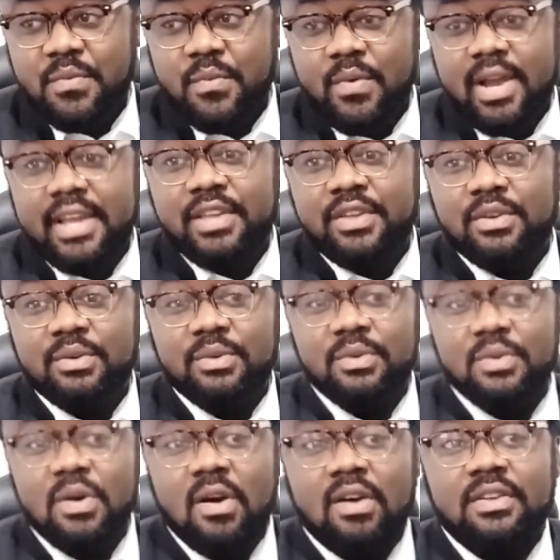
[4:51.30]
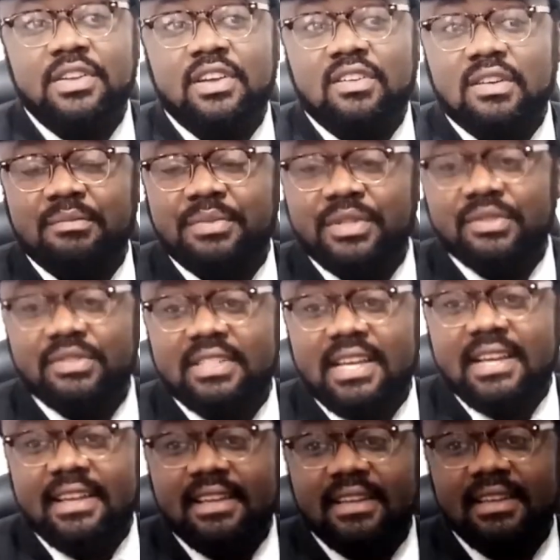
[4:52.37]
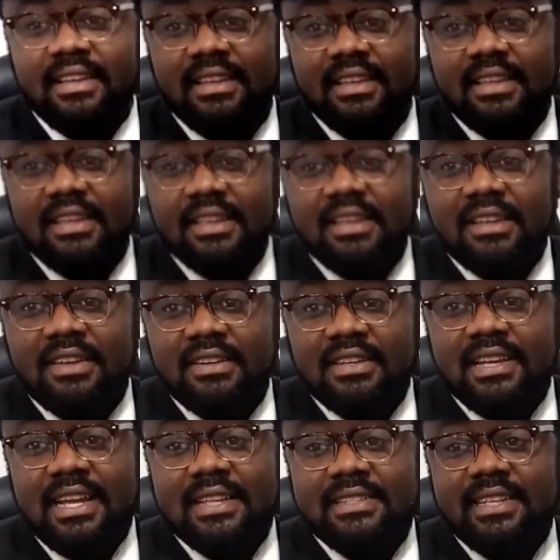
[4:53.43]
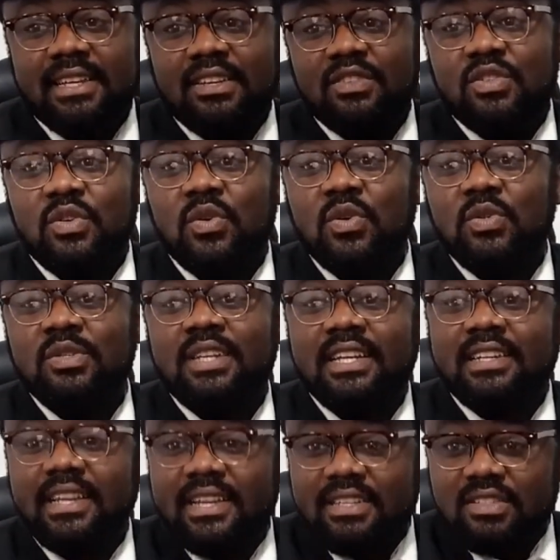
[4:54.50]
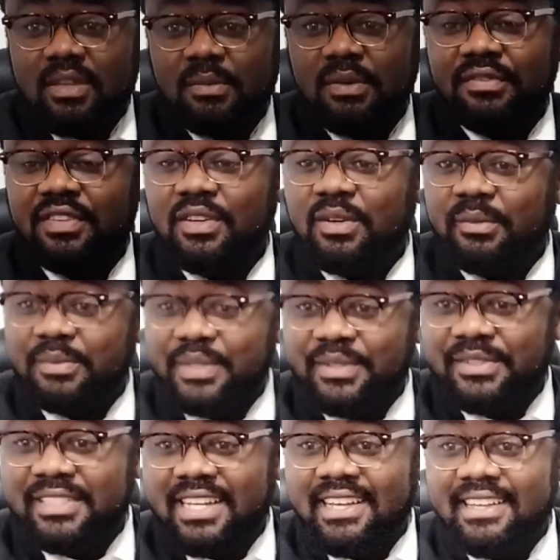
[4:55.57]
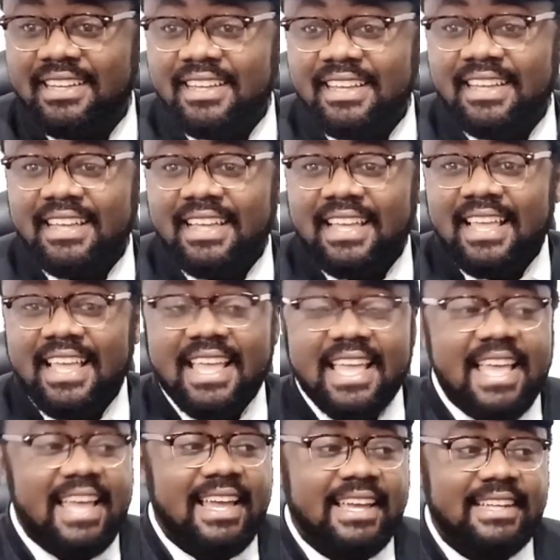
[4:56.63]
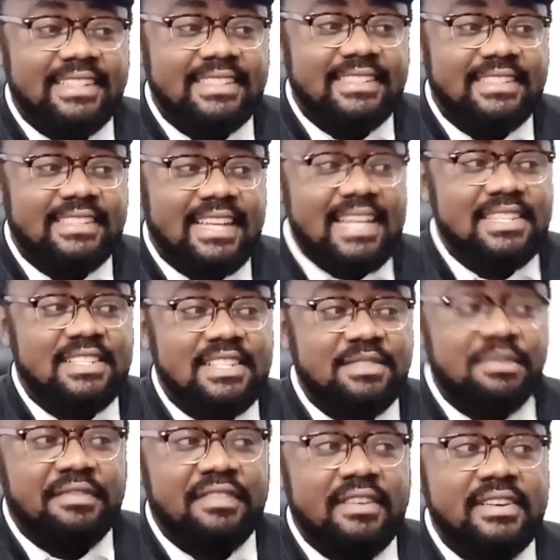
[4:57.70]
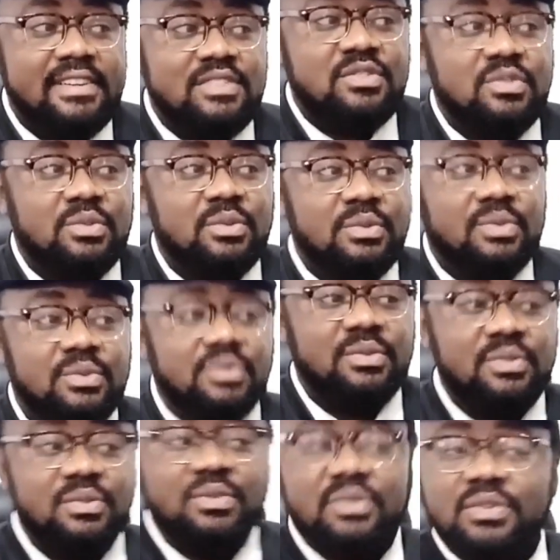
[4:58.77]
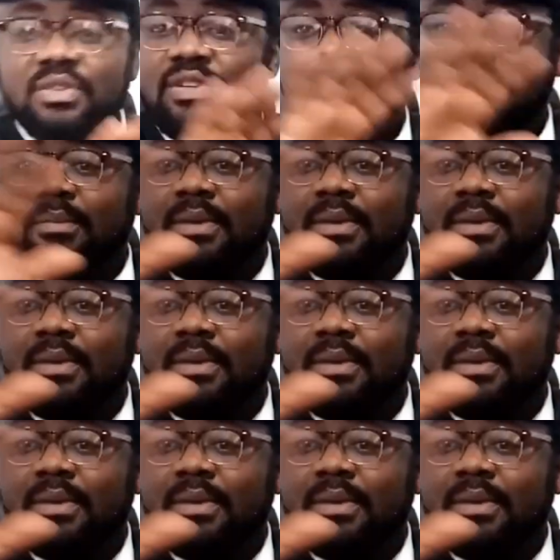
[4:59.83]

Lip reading: When you on your computer, they can tell you to go to the desktop of your computer, and that is referring to your